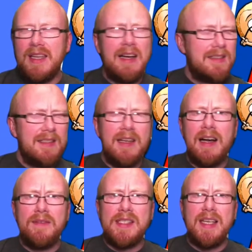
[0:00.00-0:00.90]
do you, did you
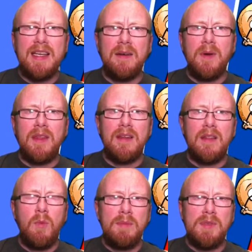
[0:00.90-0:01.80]
have SIA with it,
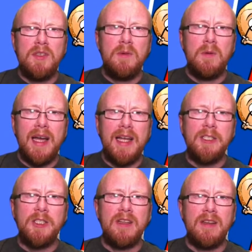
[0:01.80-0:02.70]
the Web two
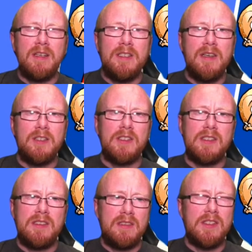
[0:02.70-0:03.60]
engine or not? I'll just
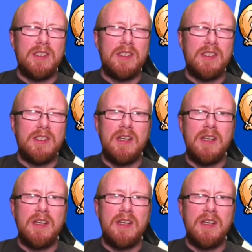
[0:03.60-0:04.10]
search.